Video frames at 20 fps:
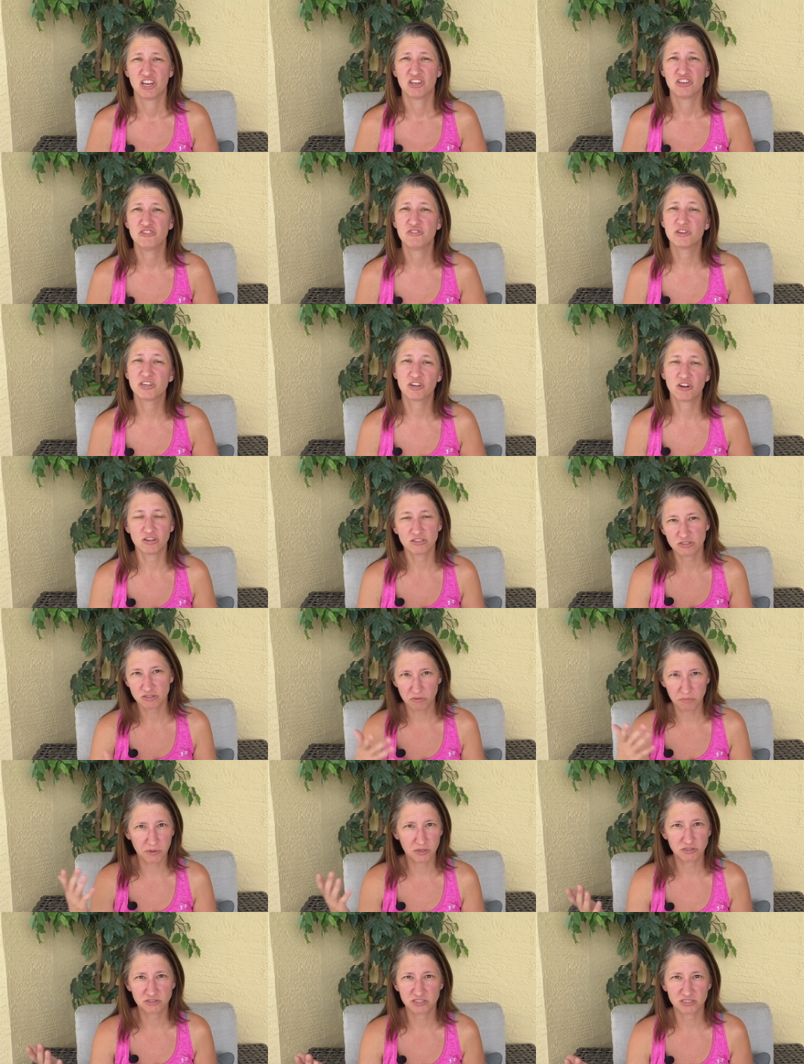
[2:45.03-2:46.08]
You can also
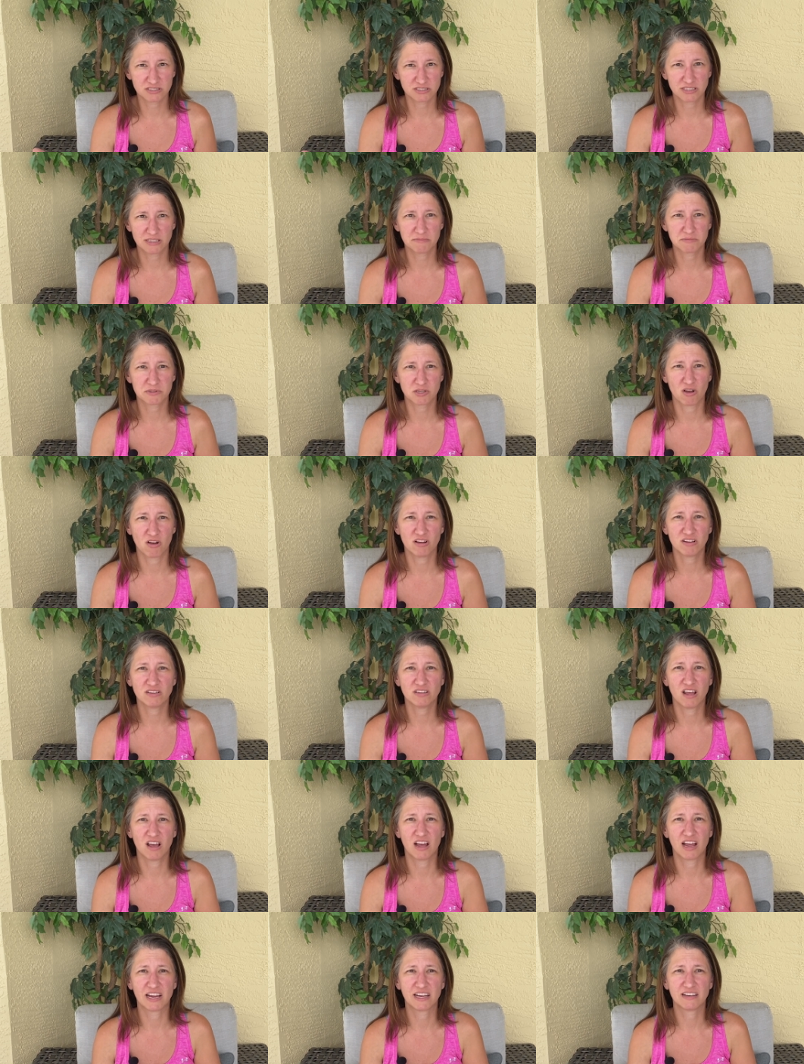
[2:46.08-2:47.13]
purchase slips
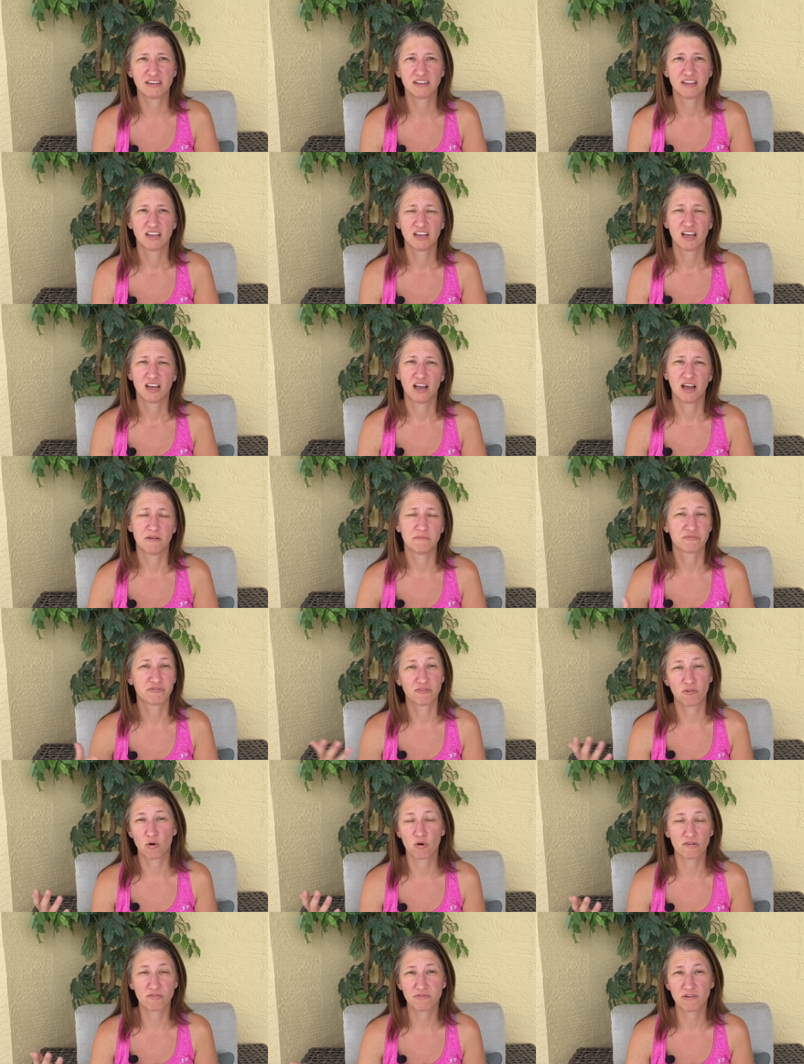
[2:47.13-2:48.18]
online um,
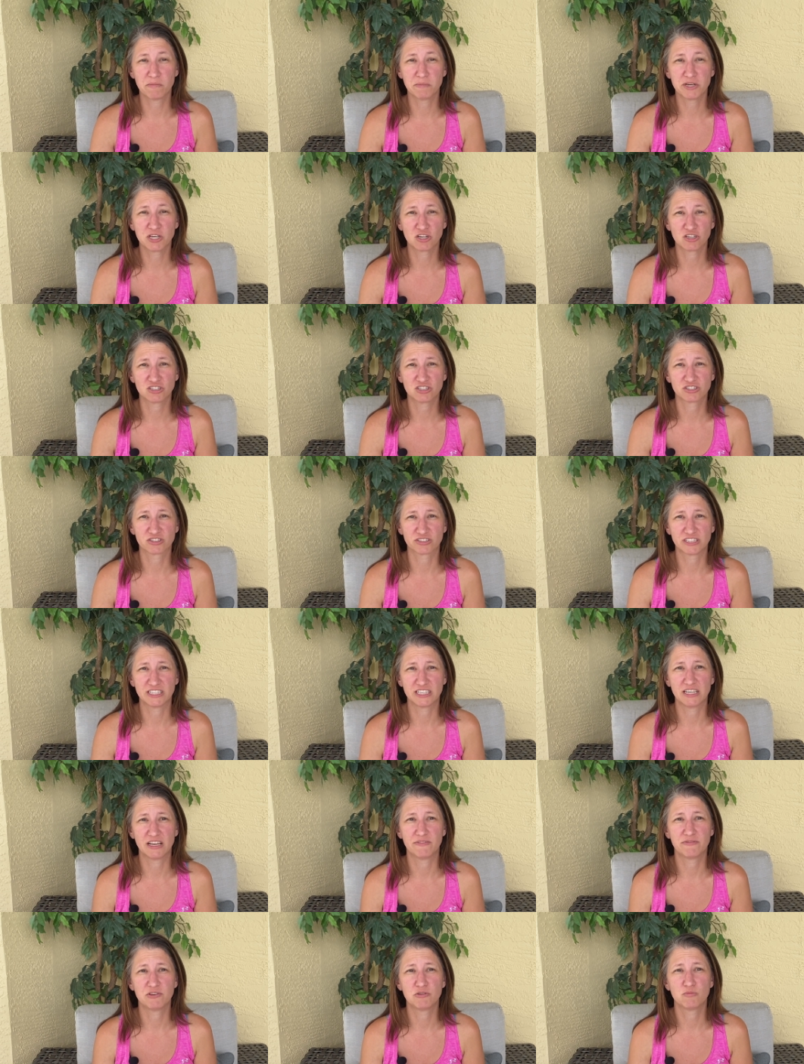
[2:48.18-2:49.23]
or from a nursery
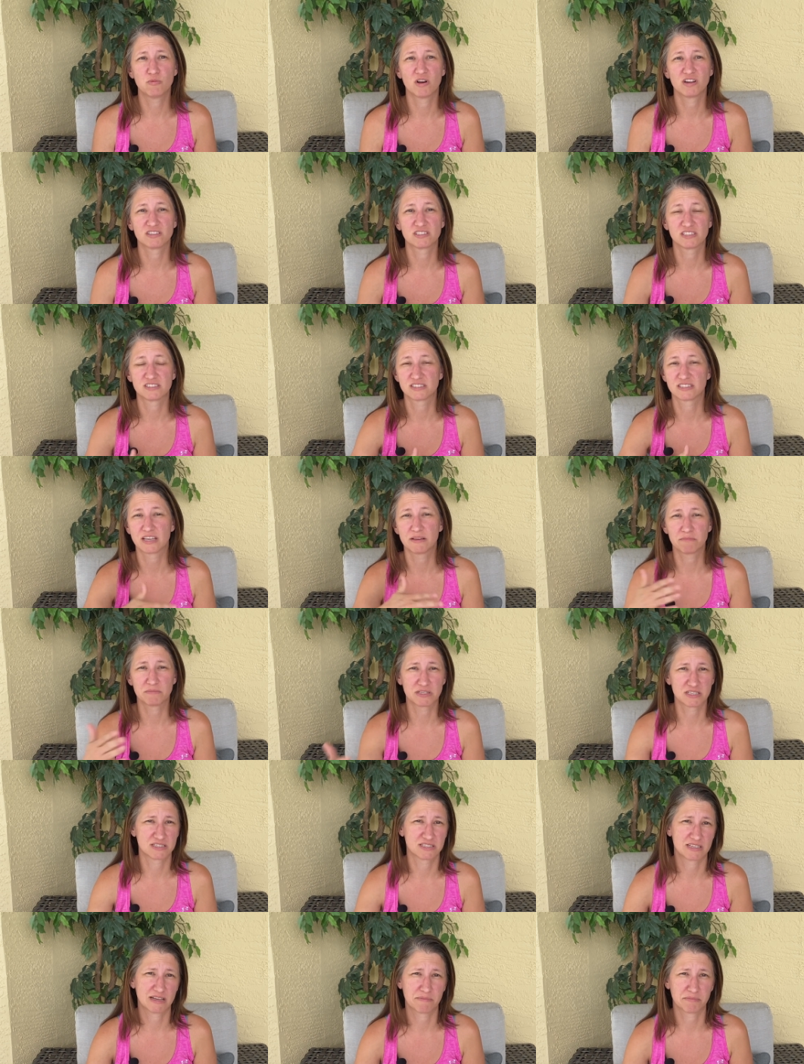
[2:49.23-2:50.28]
if you want to skip
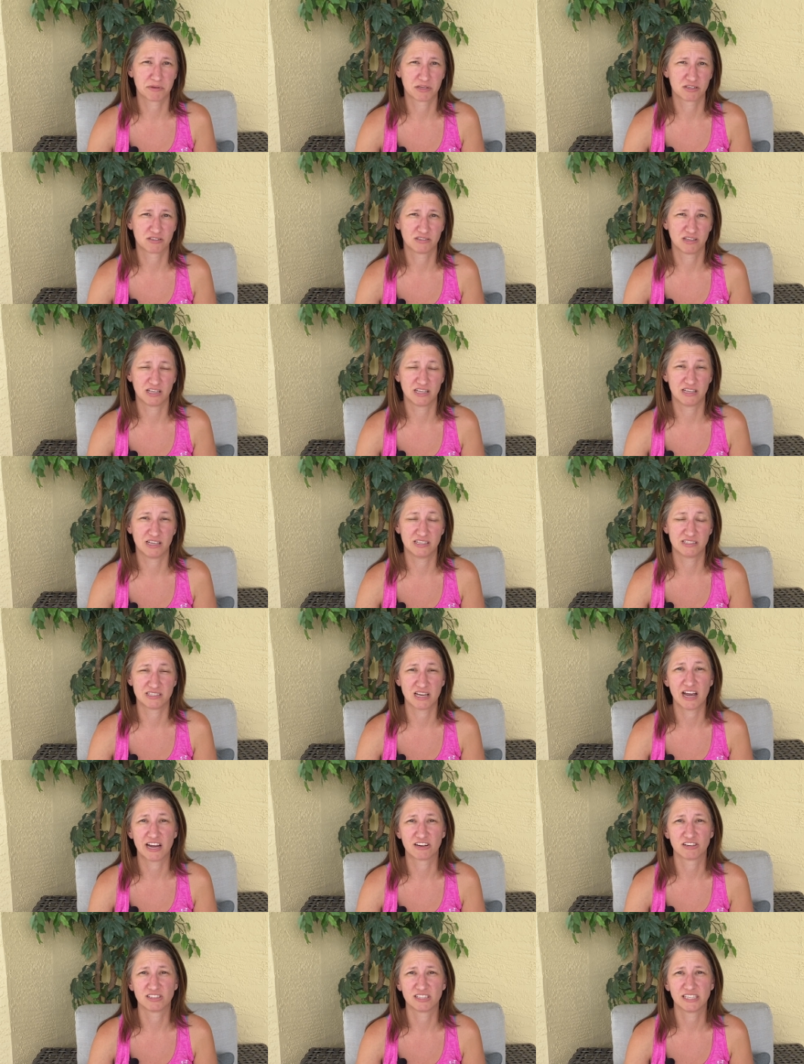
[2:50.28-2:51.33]
this step in,
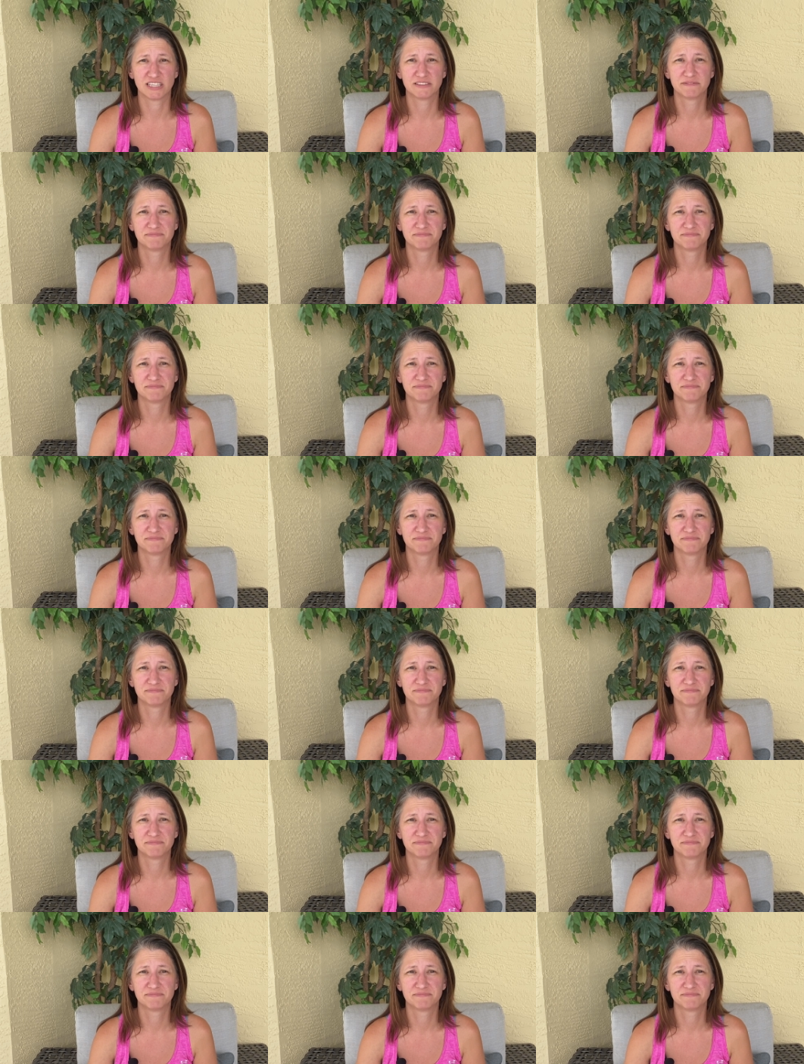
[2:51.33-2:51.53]
entirely.